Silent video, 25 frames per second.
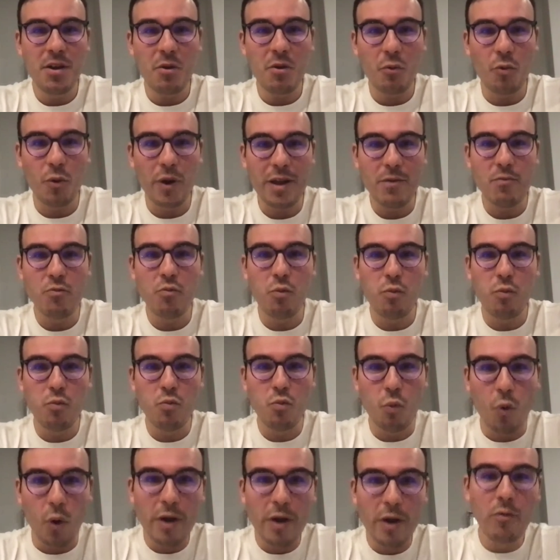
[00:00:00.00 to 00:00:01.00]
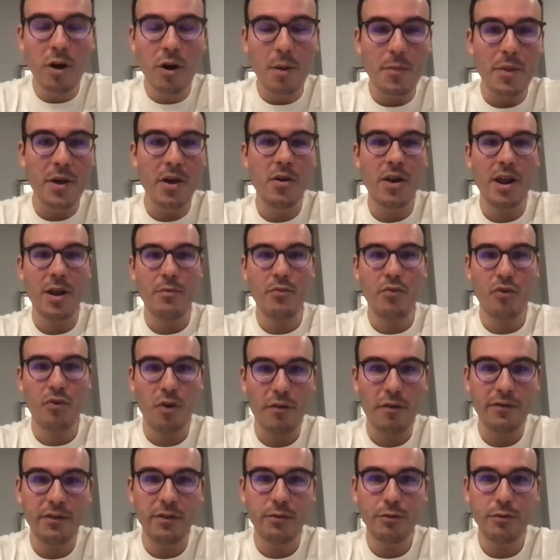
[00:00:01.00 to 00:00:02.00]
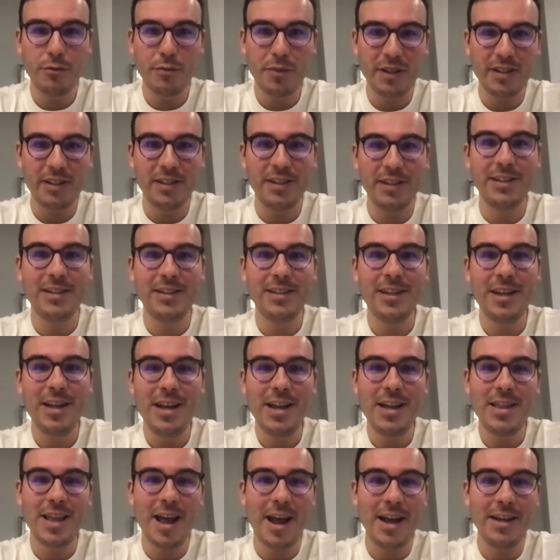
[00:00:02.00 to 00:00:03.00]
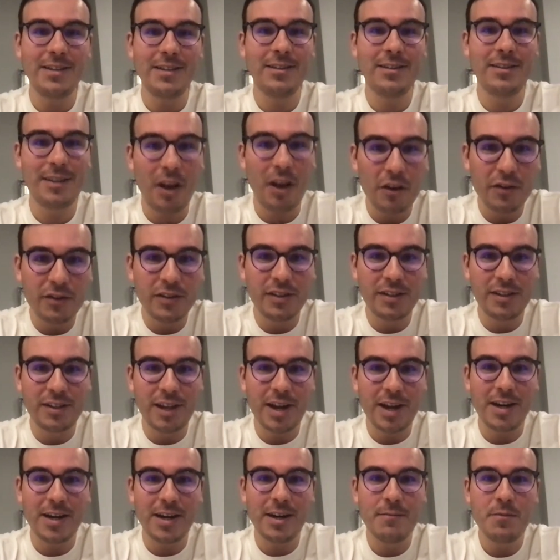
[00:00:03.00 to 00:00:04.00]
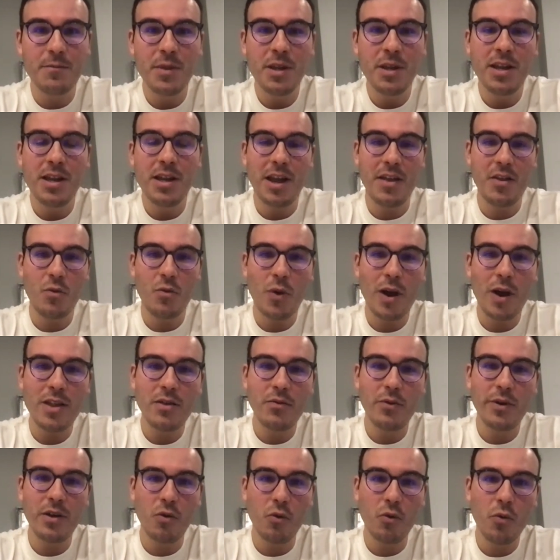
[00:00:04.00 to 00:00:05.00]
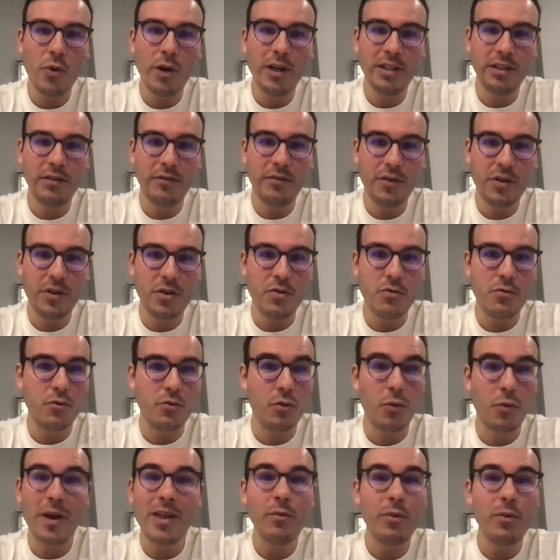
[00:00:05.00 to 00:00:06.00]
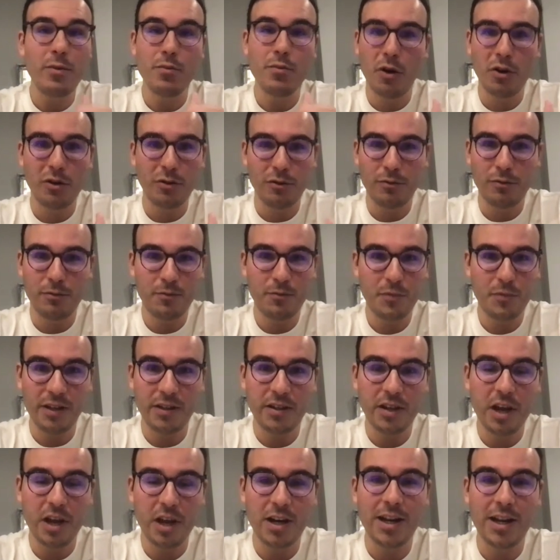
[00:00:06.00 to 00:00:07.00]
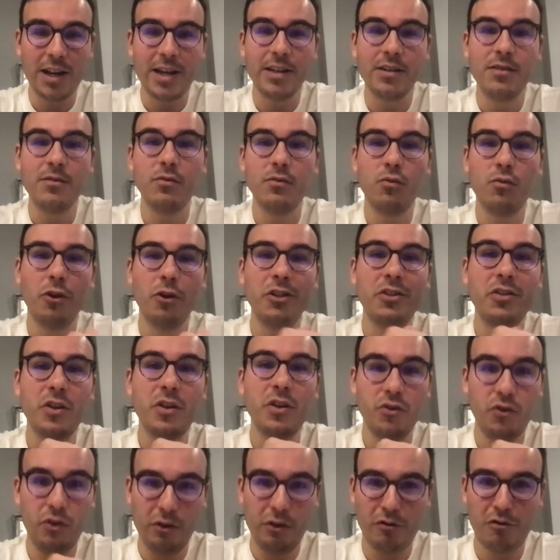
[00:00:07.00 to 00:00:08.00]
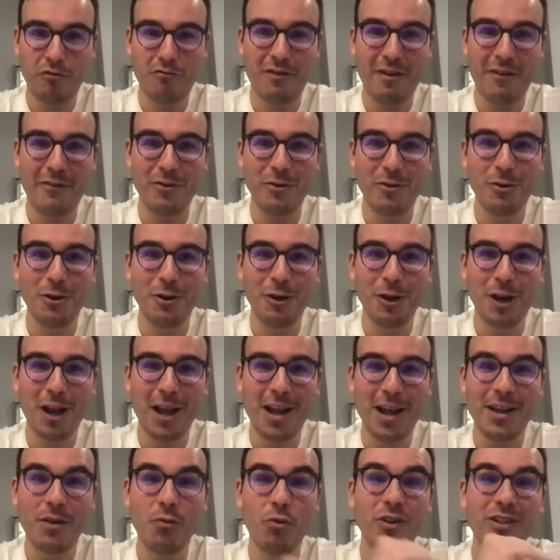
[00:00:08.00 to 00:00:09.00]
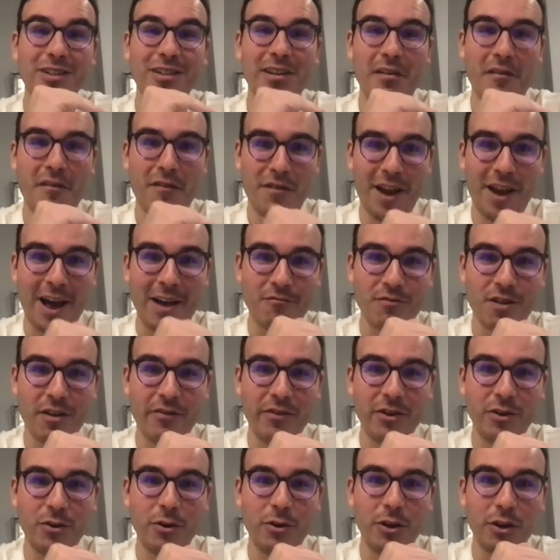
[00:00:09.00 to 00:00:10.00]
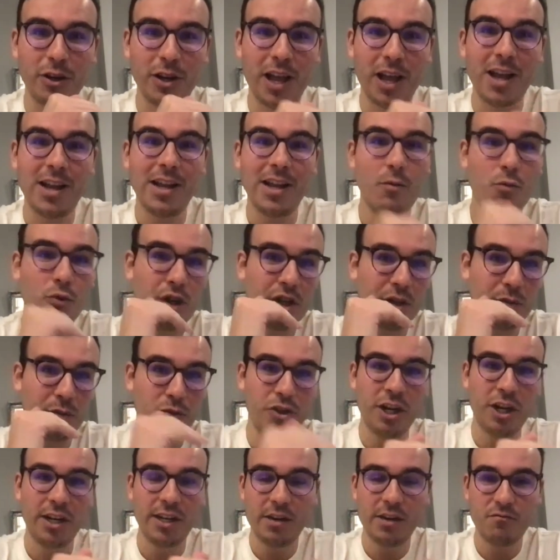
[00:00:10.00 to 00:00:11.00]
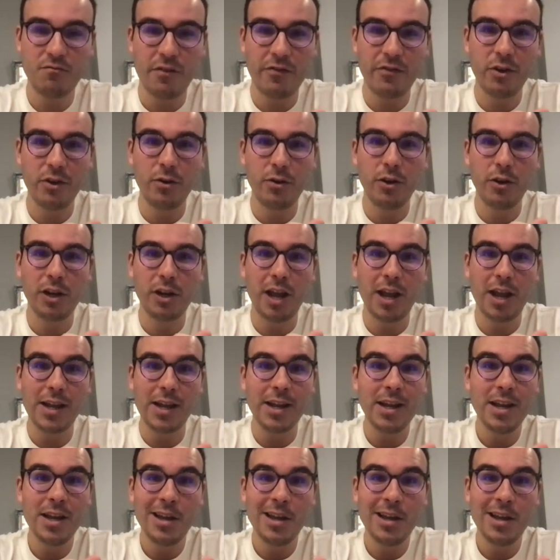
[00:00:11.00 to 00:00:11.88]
We want to build a profitable business that is self-sustaining. And the way that we always view, the way that we model internally is, what does zero revenue look like? What does flat revenue look like? And what does projected revenue look like?